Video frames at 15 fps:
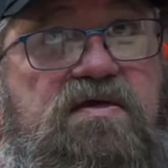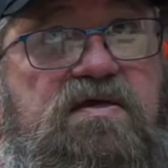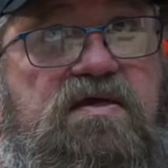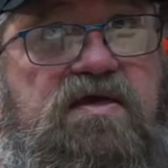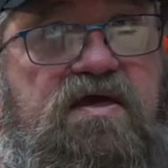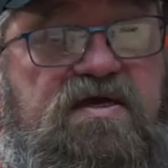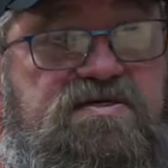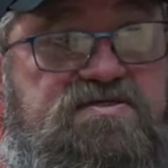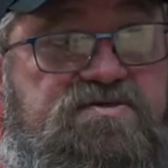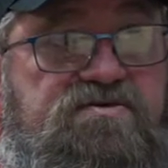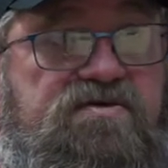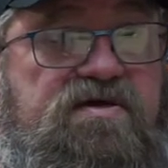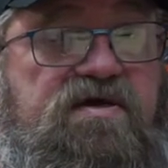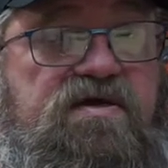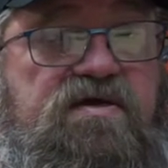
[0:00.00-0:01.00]
yesterday,
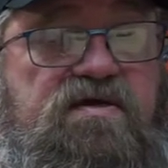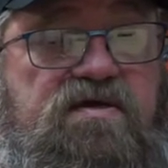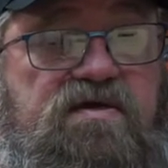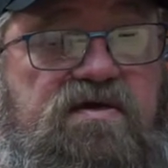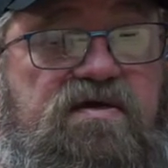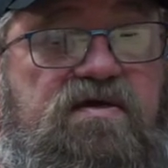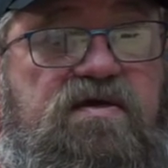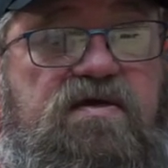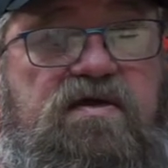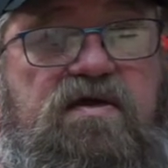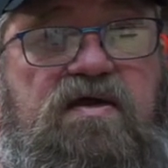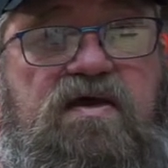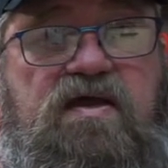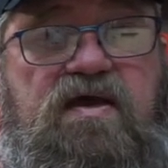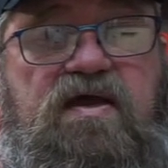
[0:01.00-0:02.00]

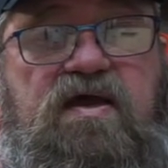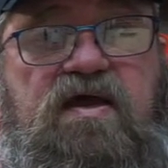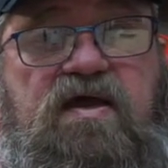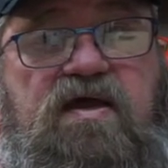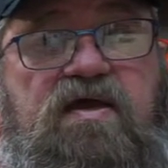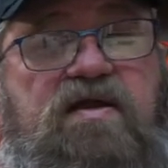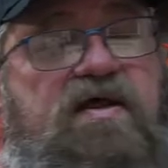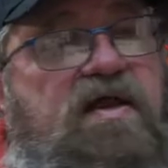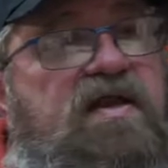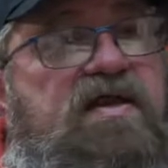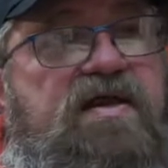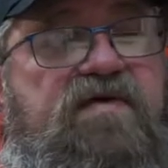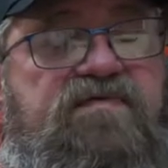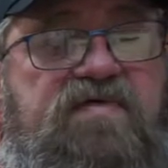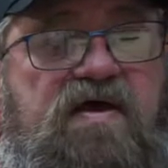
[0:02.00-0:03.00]
and I didn't
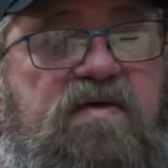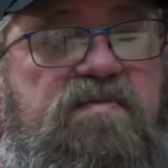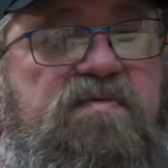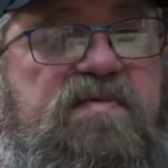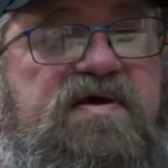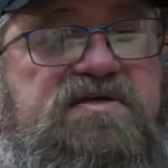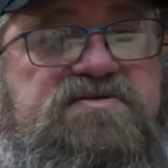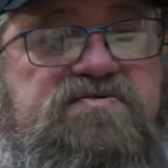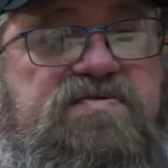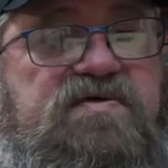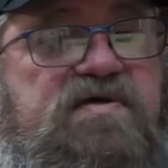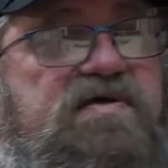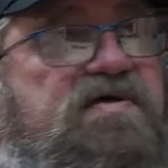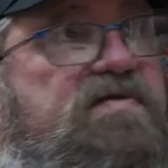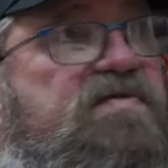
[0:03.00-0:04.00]
have time to mess with
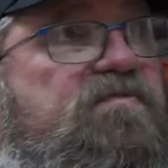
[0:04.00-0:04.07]
it.